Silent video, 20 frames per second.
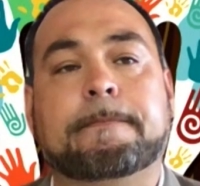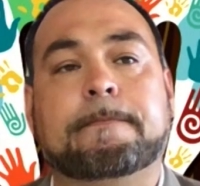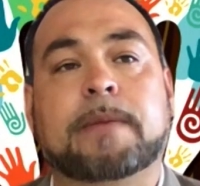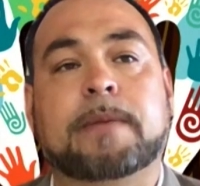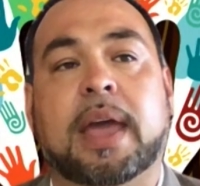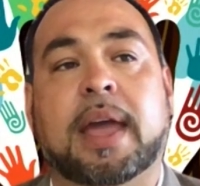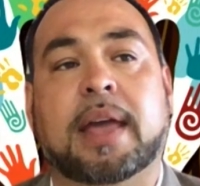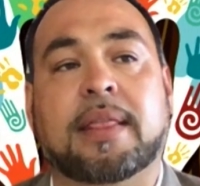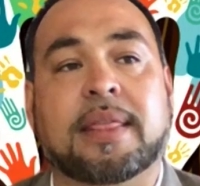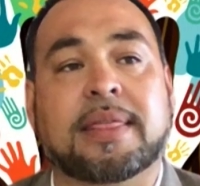
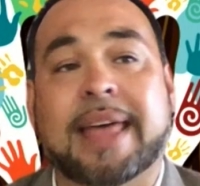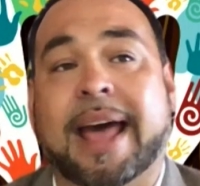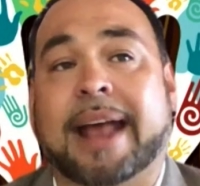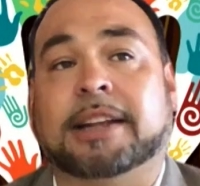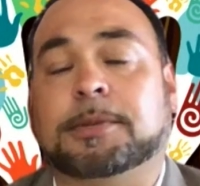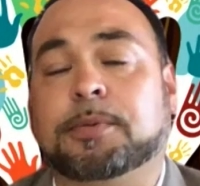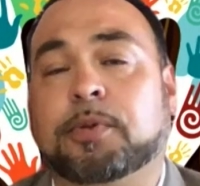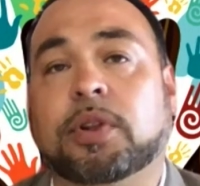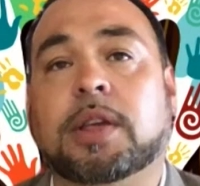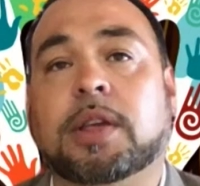And that
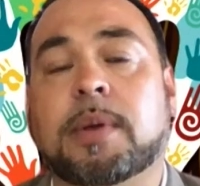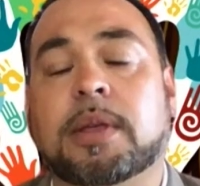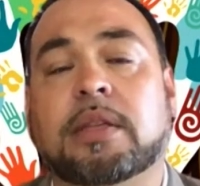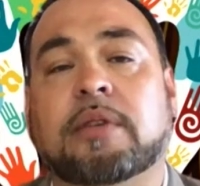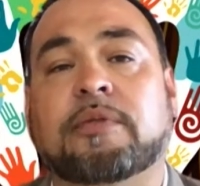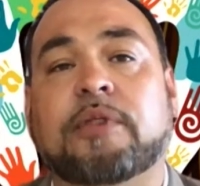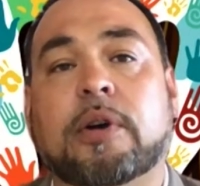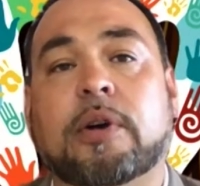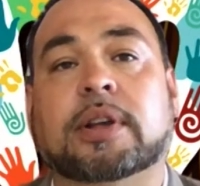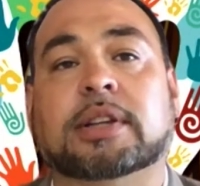has really been the
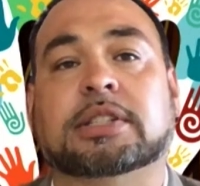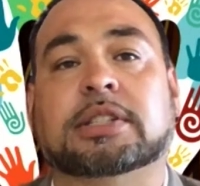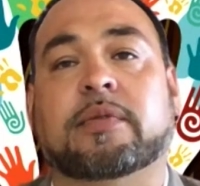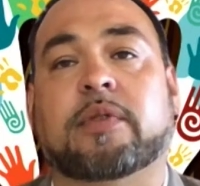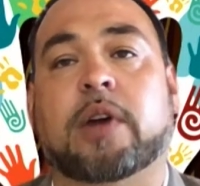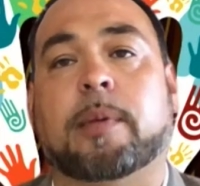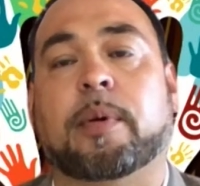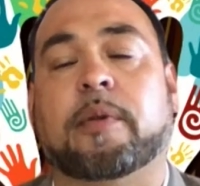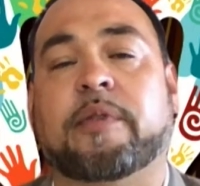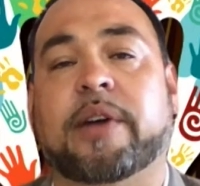focus of
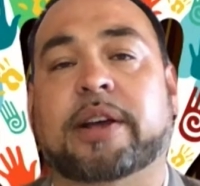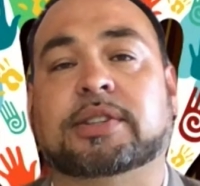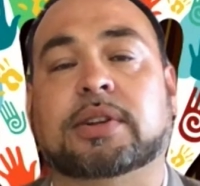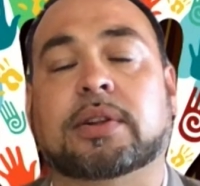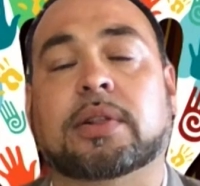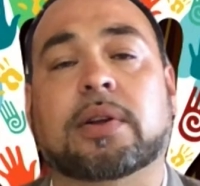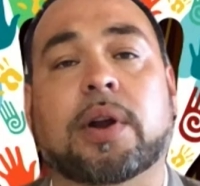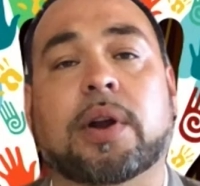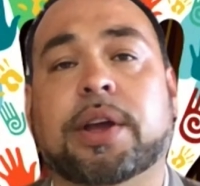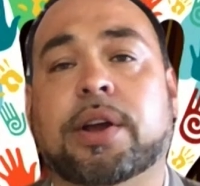our
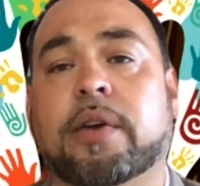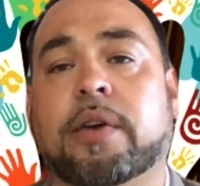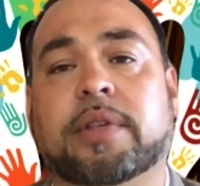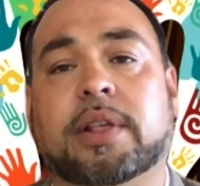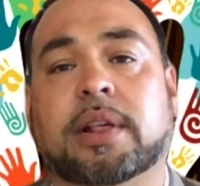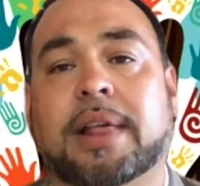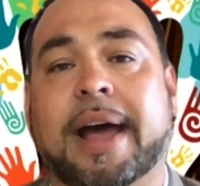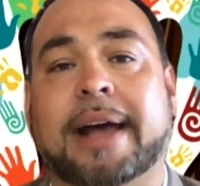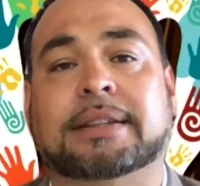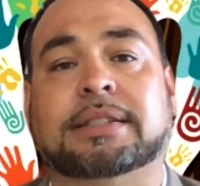professional learning over the
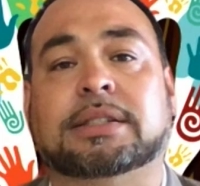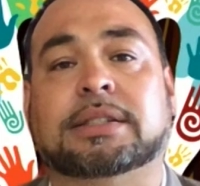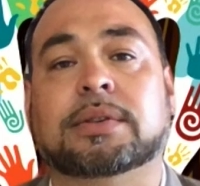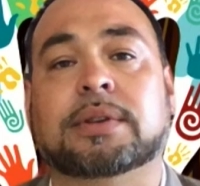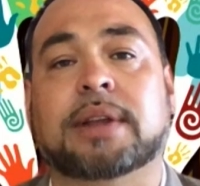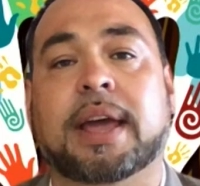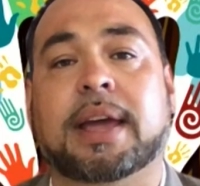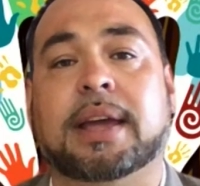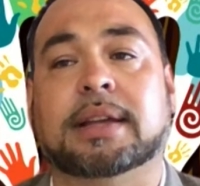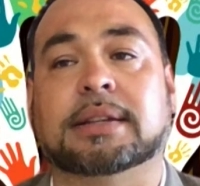last 2
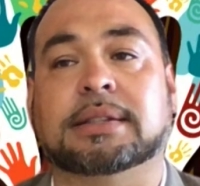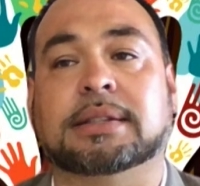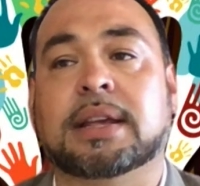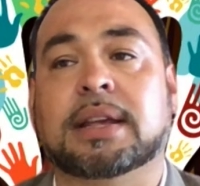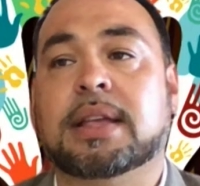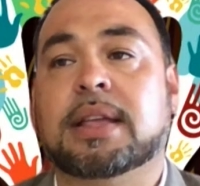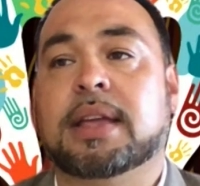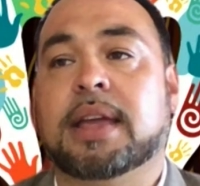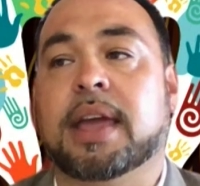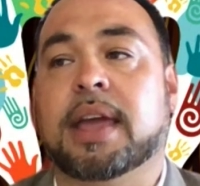days,
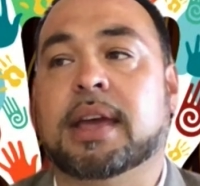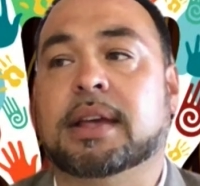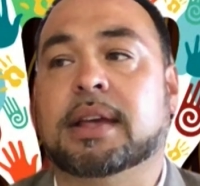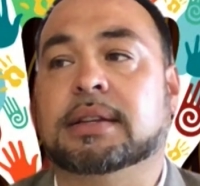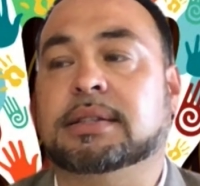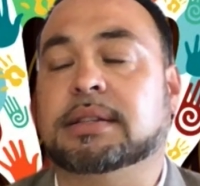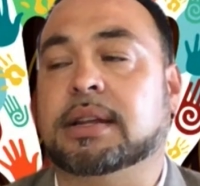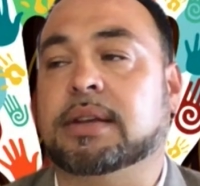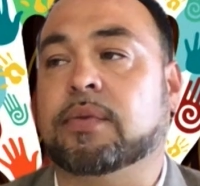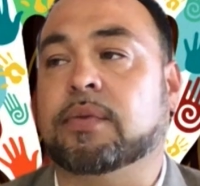
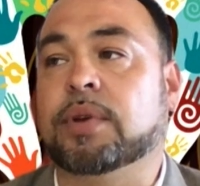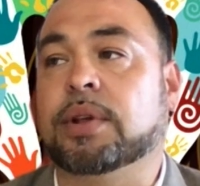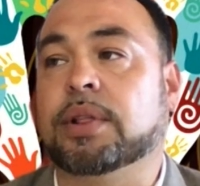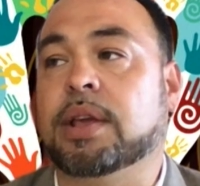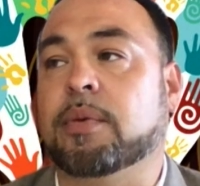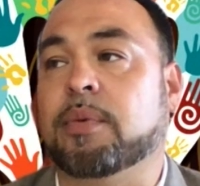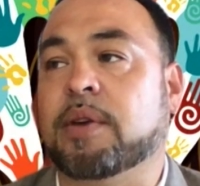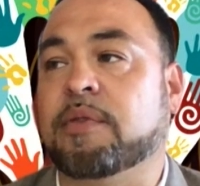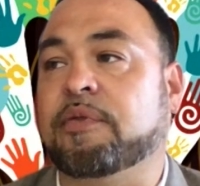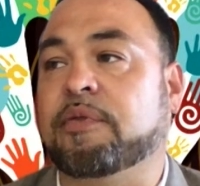is really
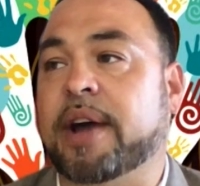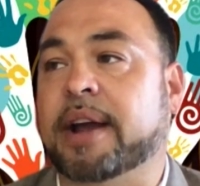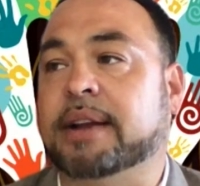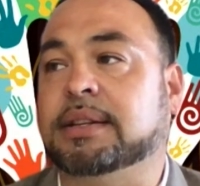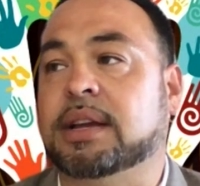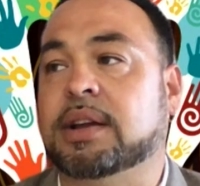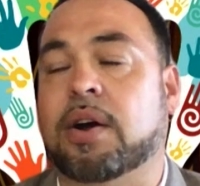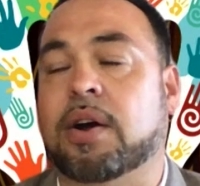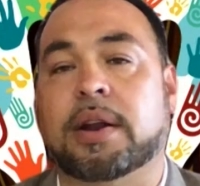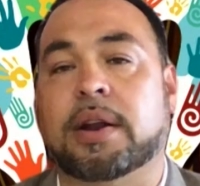
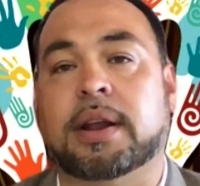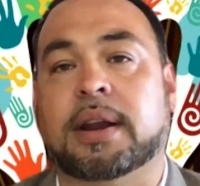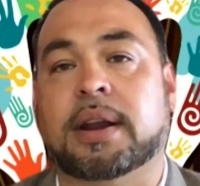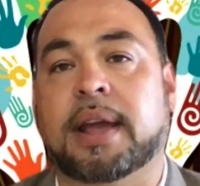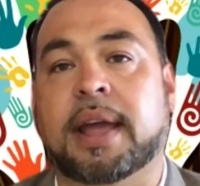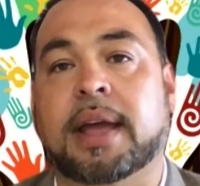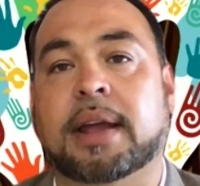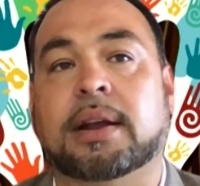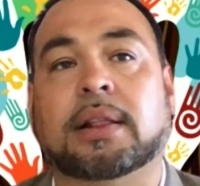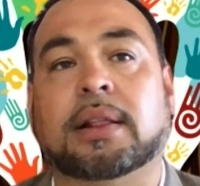reflecting on and
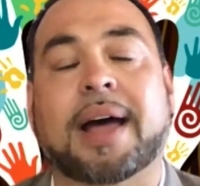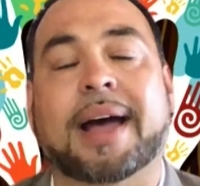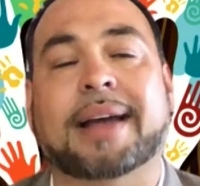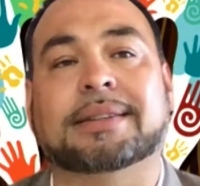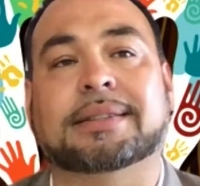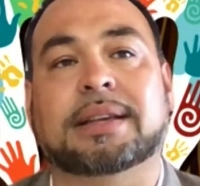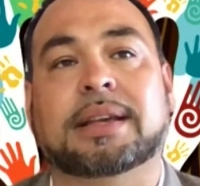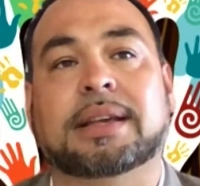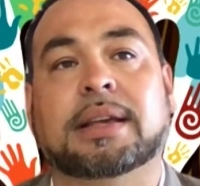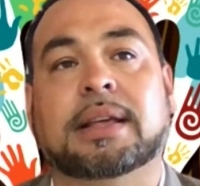
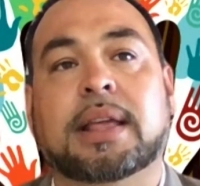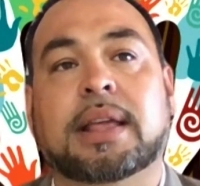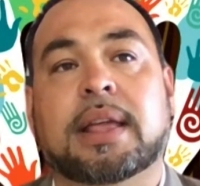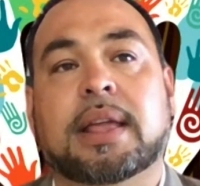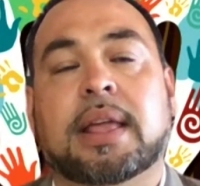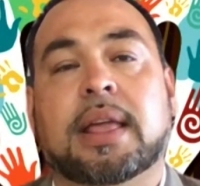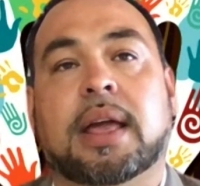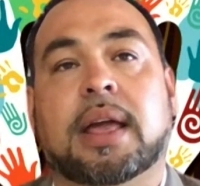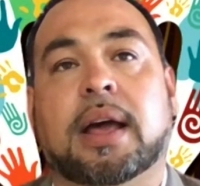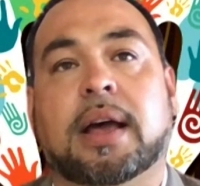analyzing
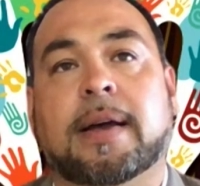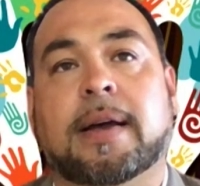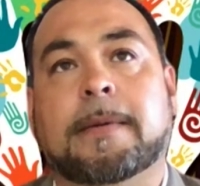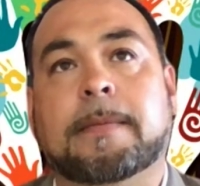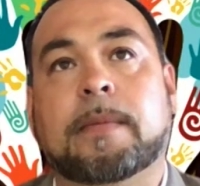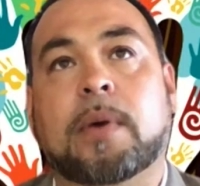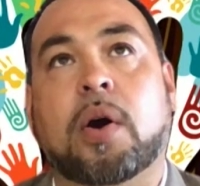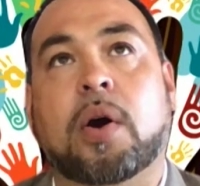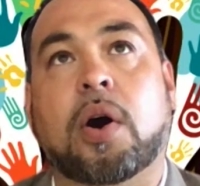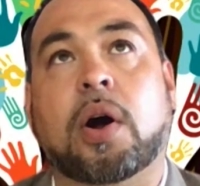
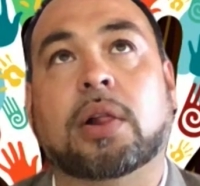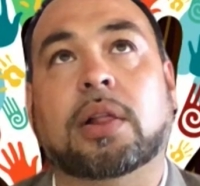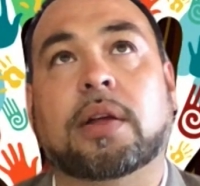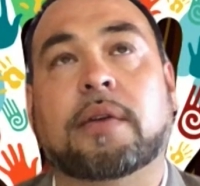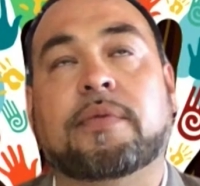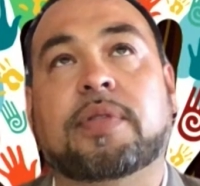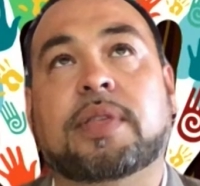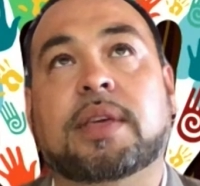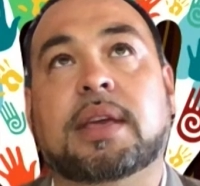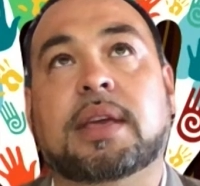all
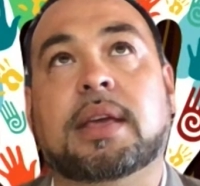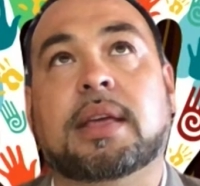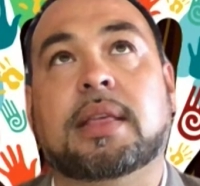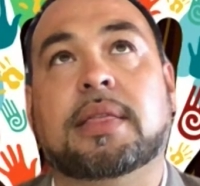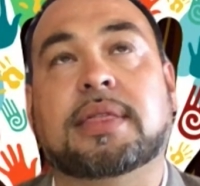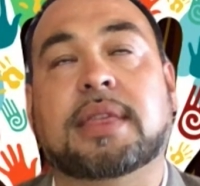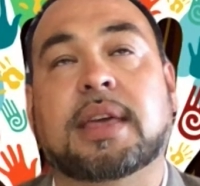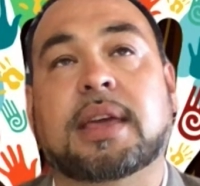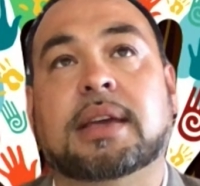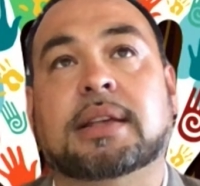of the
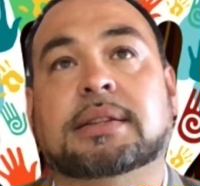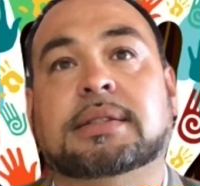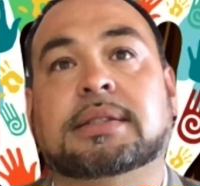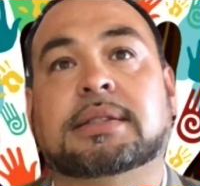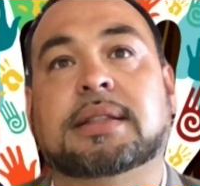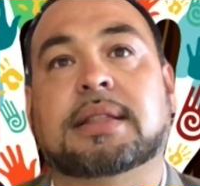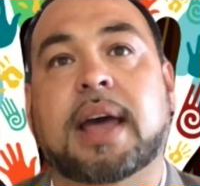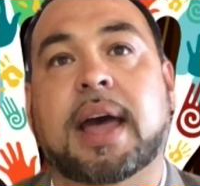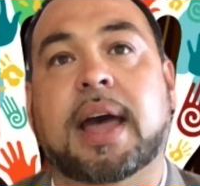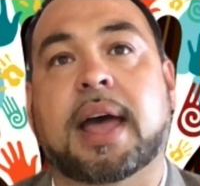things
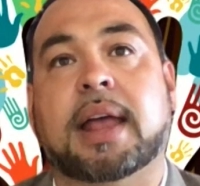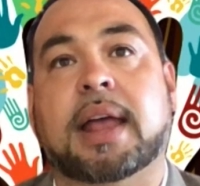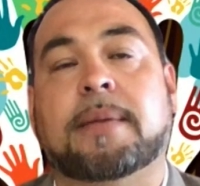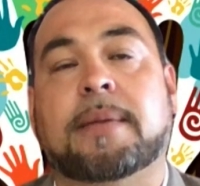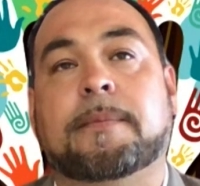that